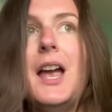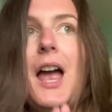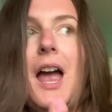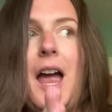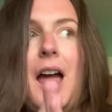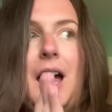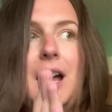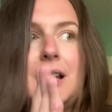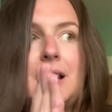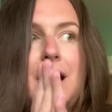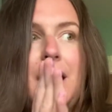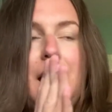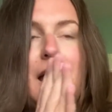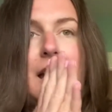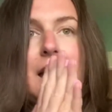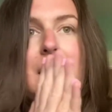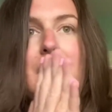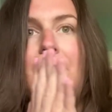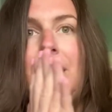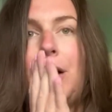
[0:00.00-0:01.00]
And
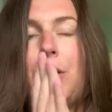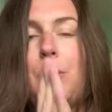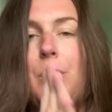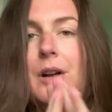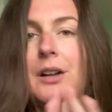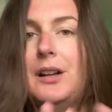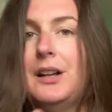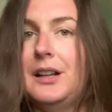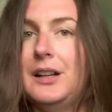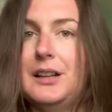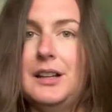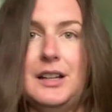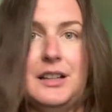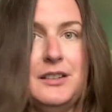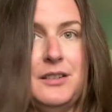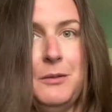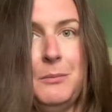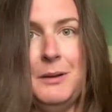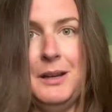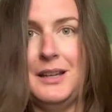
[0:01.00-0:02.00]
like, I want it
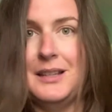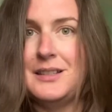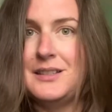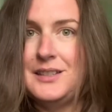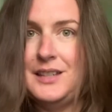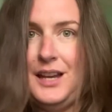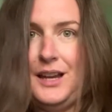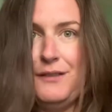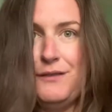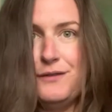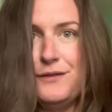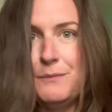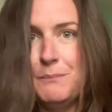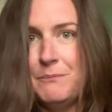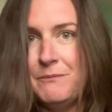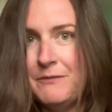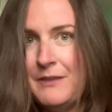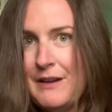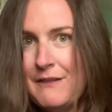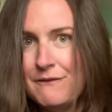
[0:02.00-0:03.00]
to be a safe
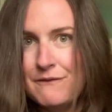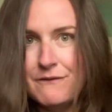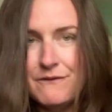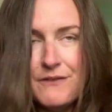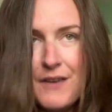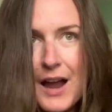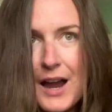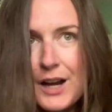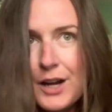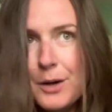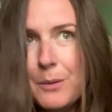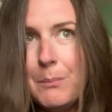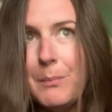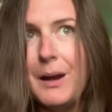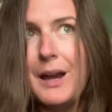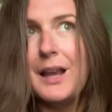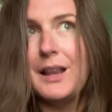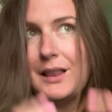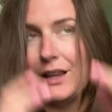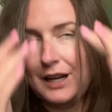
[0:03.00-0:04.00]

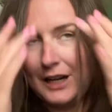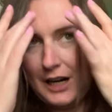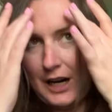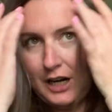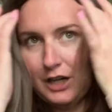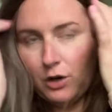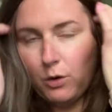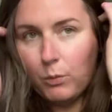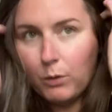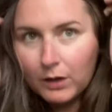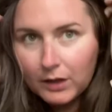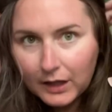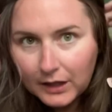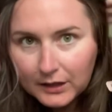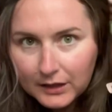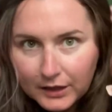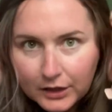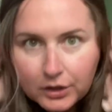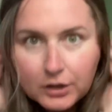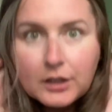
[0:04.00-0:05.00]
environment. Like, I don't want, like
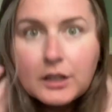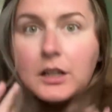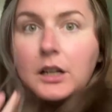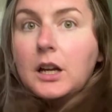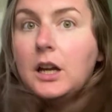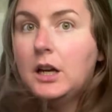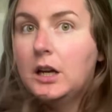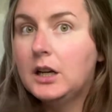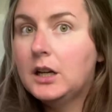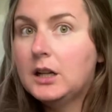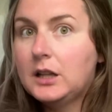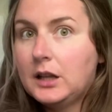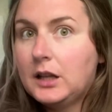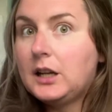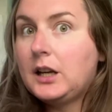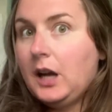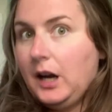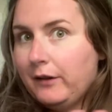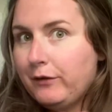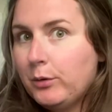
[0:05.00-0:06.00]
literally,
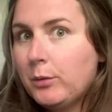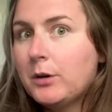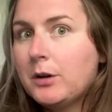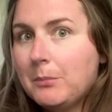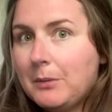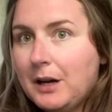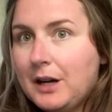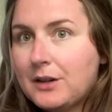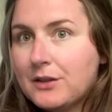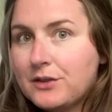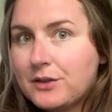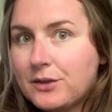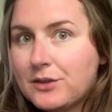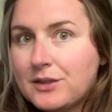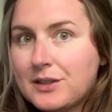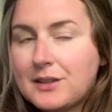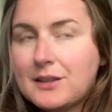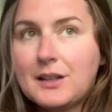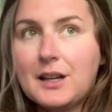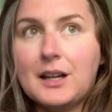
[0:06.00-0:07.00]
like everyone in my house knows
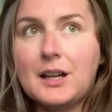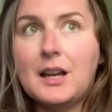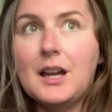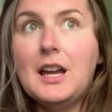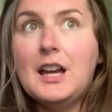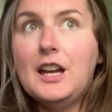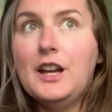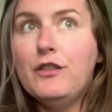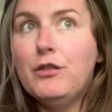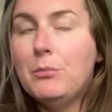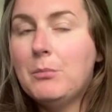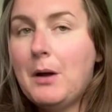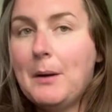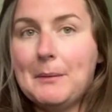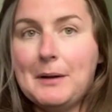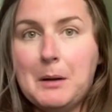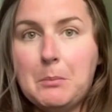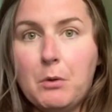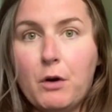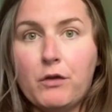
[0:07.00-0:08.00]
this. Like even mom
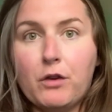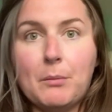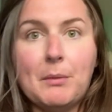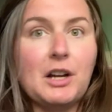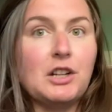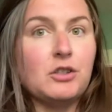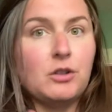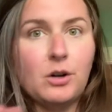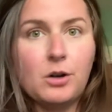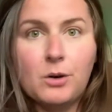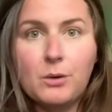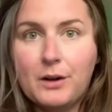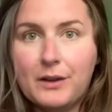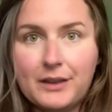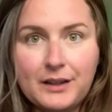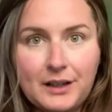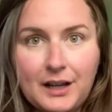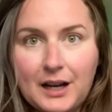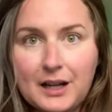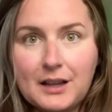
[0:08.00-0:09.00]
came over, I'm like, don't go on the
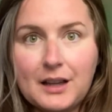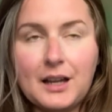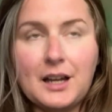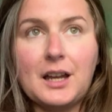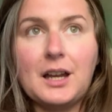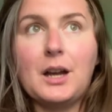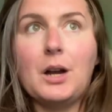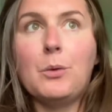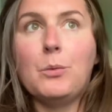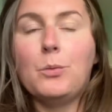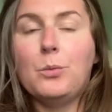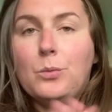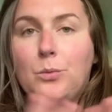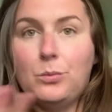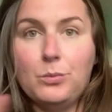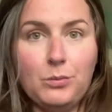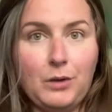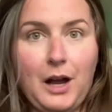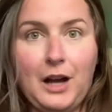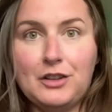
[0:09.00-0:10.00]
deck. Like
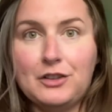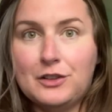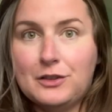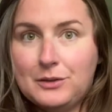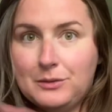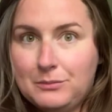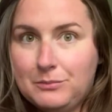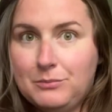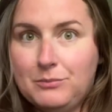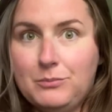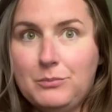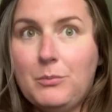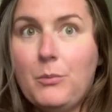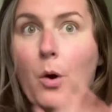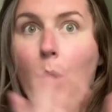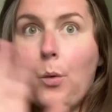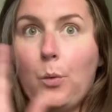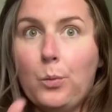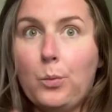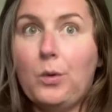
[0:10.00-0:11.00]
I just,
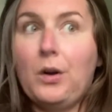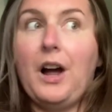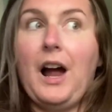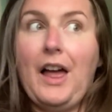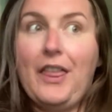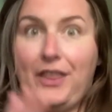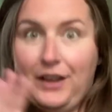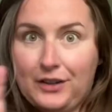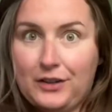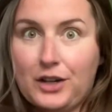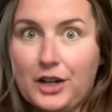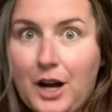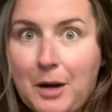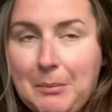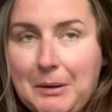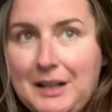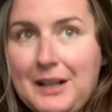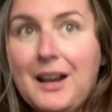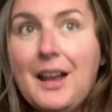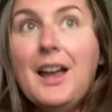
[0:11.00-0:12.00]
I think they're
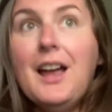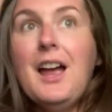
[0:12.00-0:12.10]
coming.